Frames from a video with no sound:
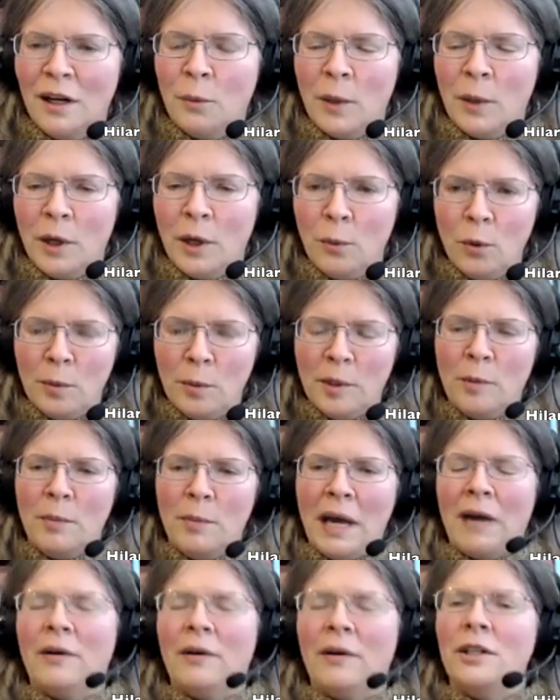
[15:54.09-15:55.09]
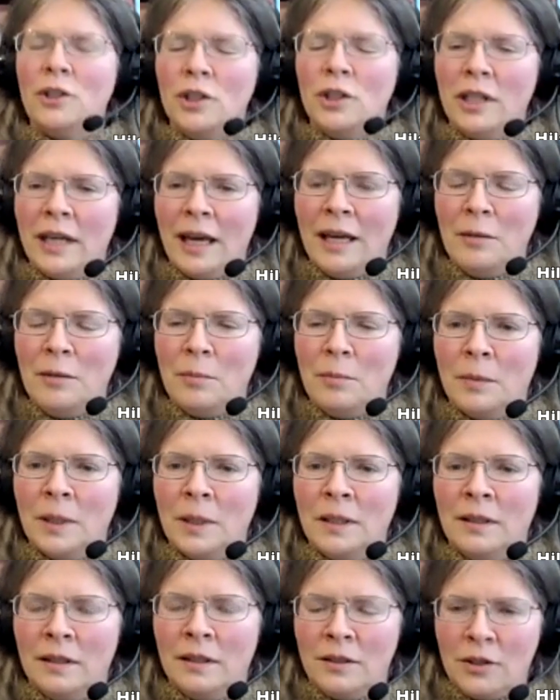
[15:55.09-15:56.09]
And when a woman married, she came,
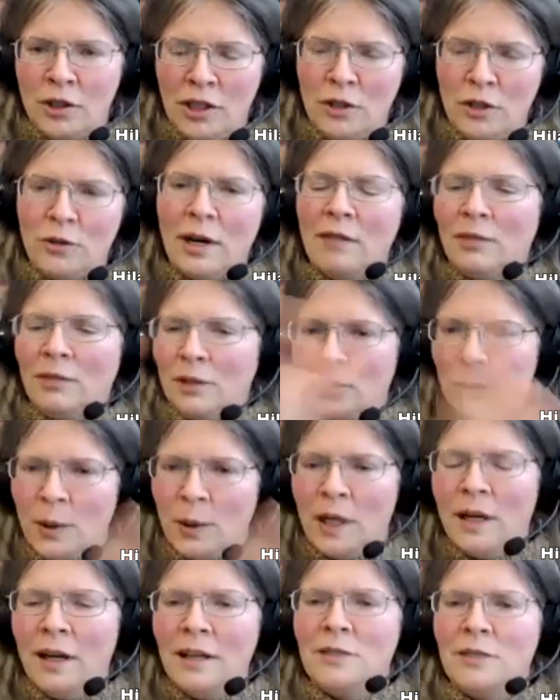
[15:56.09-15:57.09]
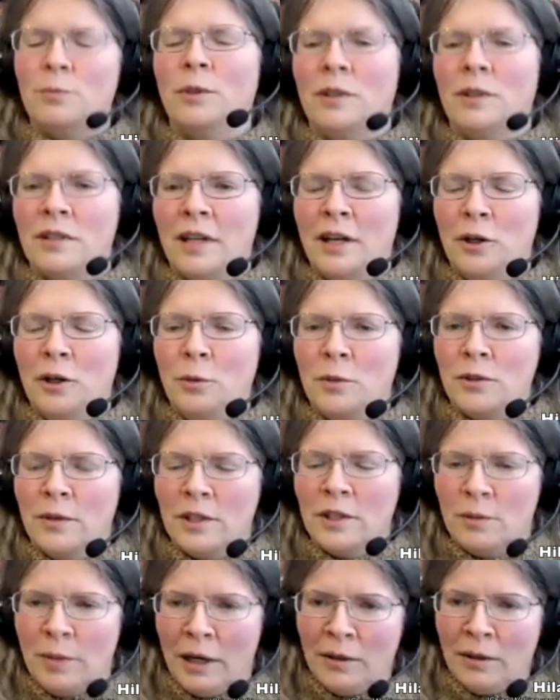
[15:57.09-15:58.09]
she traveled to her husband's home. So it's
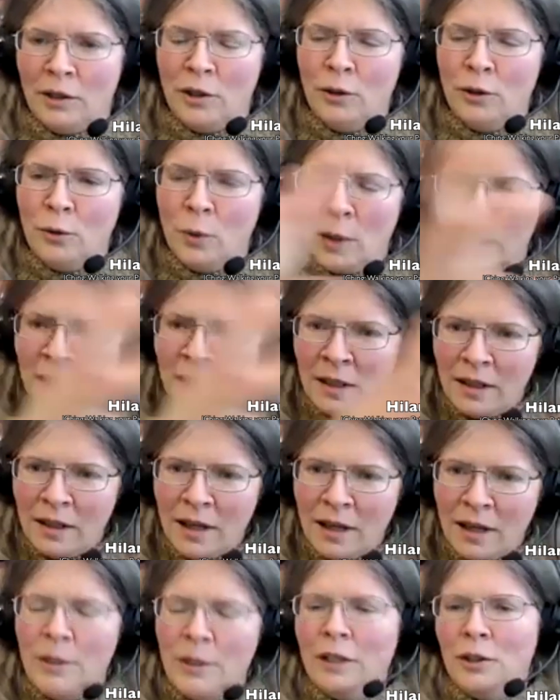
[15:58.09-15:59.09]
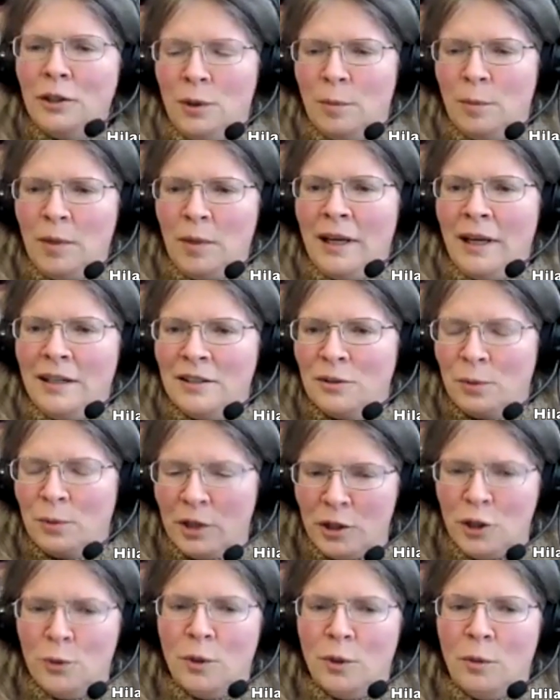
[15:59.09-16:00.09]
about you coming to a place which you
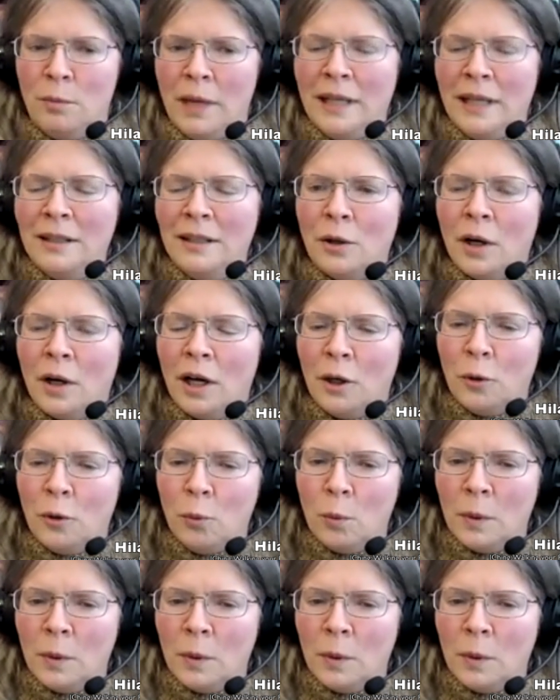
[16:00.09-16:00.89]
will make your home.